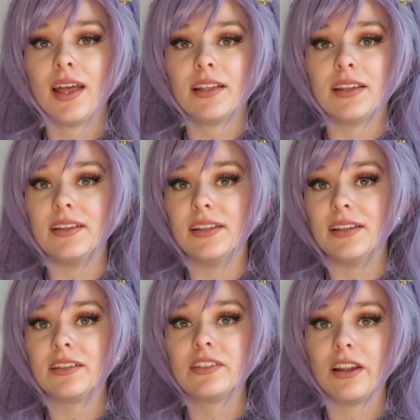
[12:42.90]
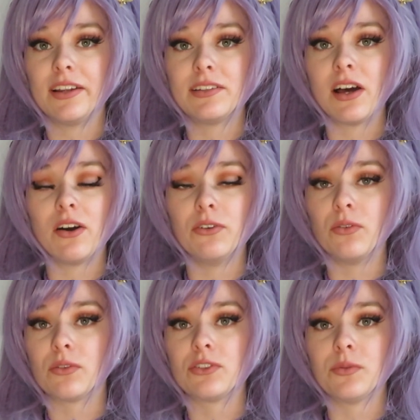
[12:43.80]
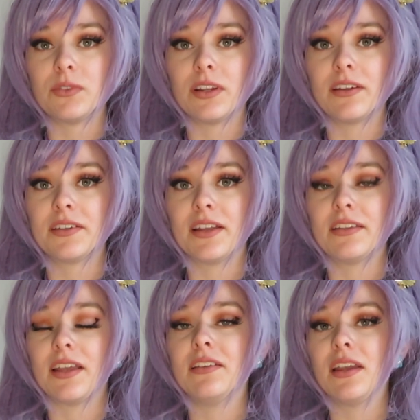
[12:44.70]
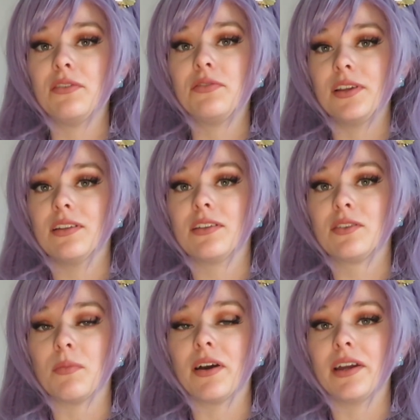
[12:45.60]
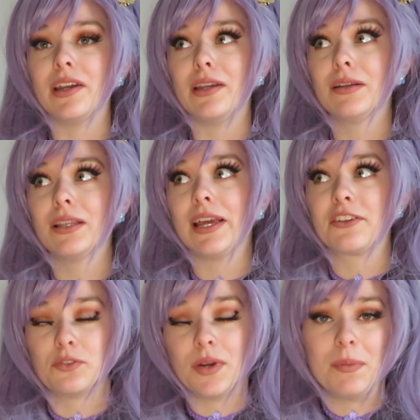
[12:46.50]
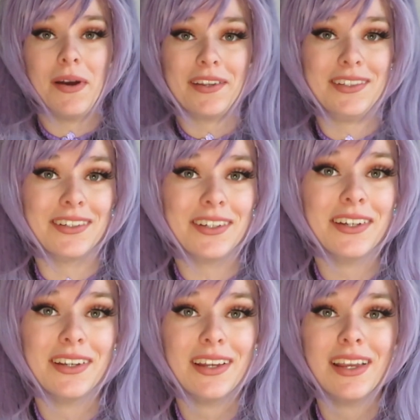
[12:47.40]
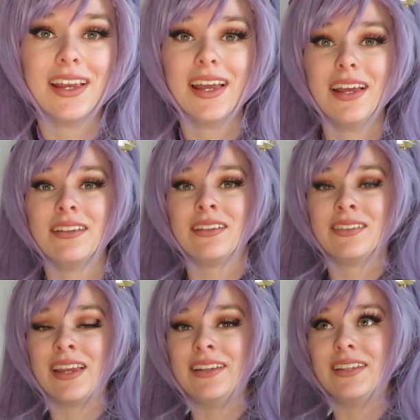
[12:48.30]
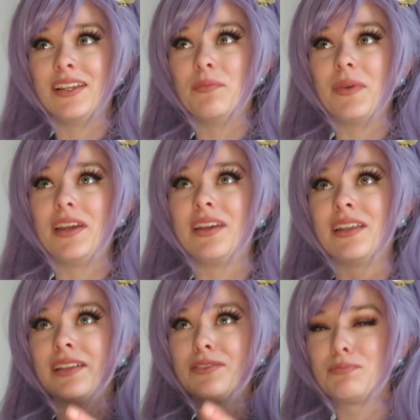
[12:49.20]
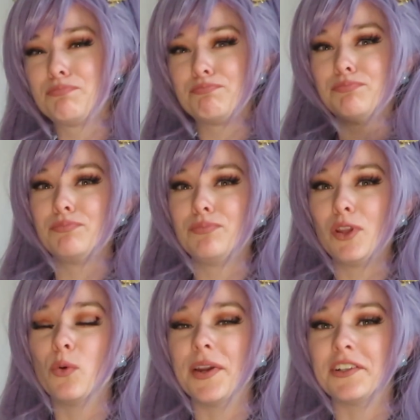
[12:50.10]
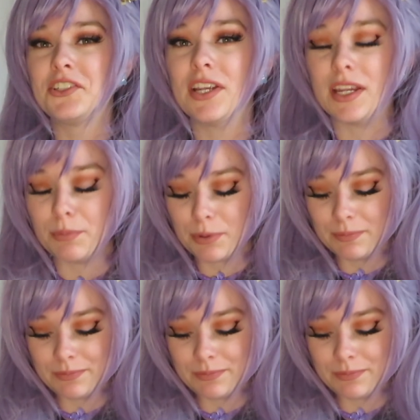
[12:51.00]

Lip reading: They didn't slide down or something like that, and they fitted my legs way better. They didn't make it a weird shape.